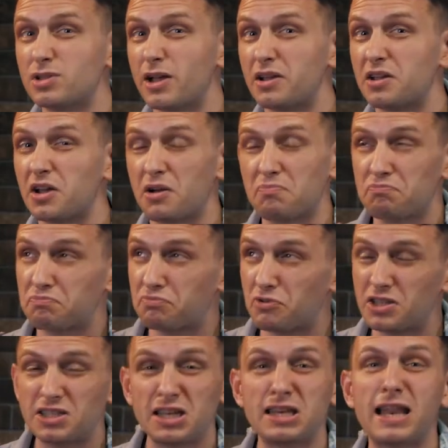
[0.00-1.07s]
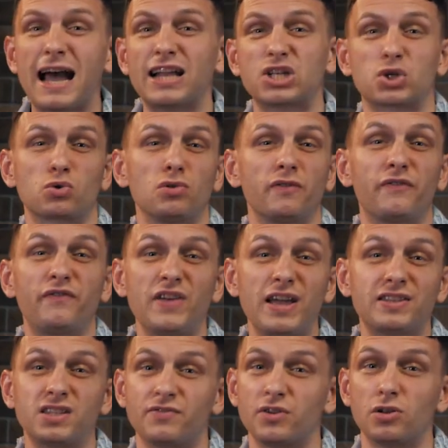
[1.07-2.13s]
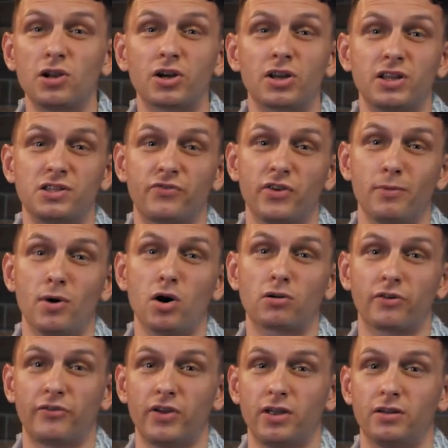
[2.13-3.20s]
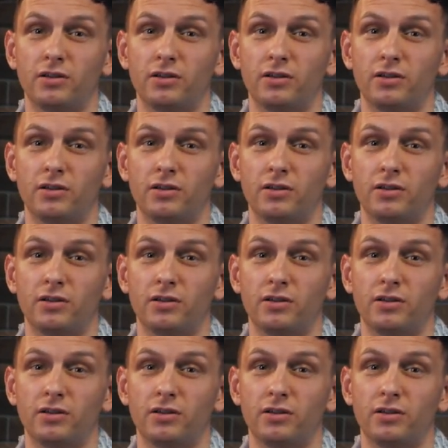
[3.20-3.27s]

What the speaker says: like a pretty natural fit if you look at his filmography.